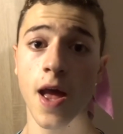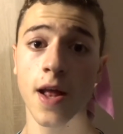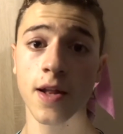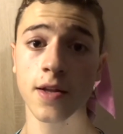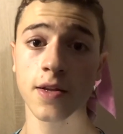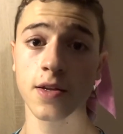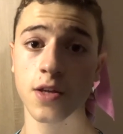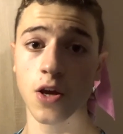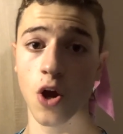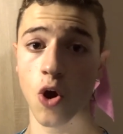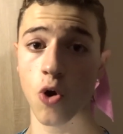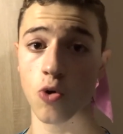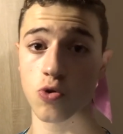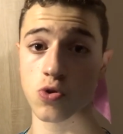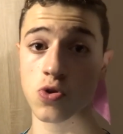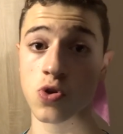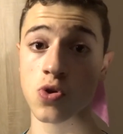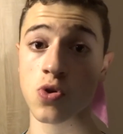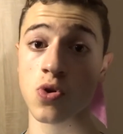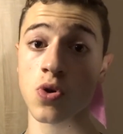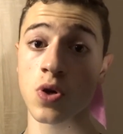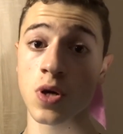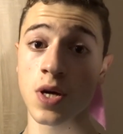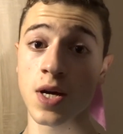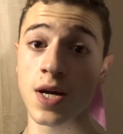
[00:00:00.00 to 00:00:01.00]
And
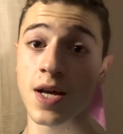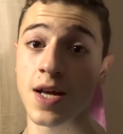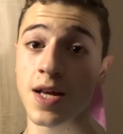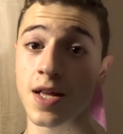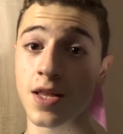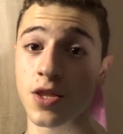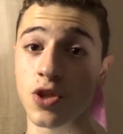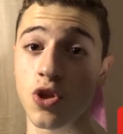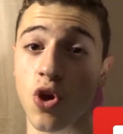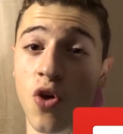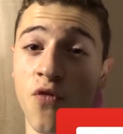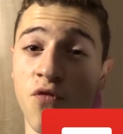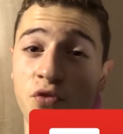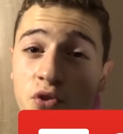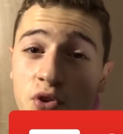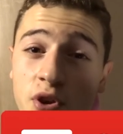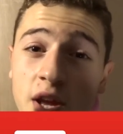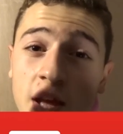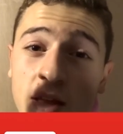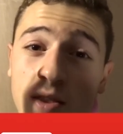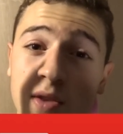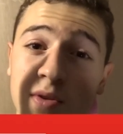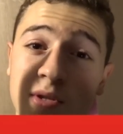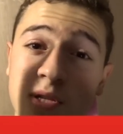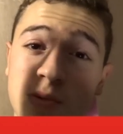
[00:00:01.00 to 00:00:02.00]
also, don't
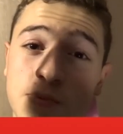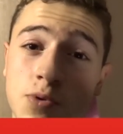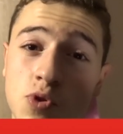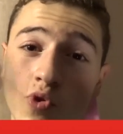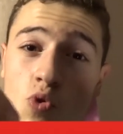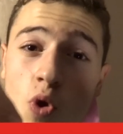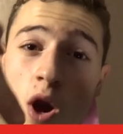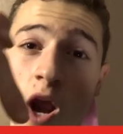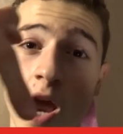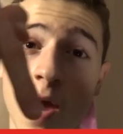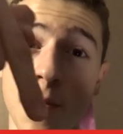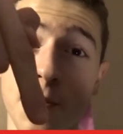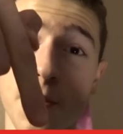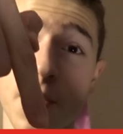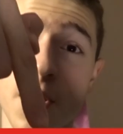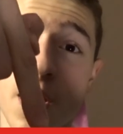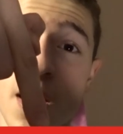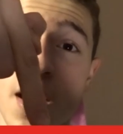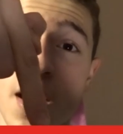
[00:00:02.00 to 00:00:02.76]
forget to subscribe